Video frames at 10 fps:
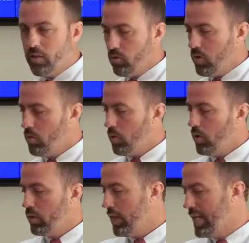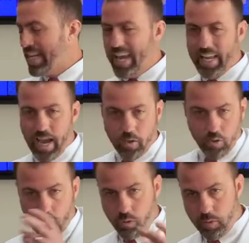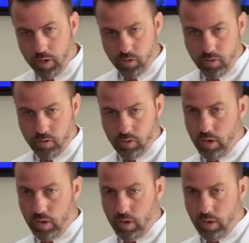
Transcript: injury where they'd taken out her whole meniscus.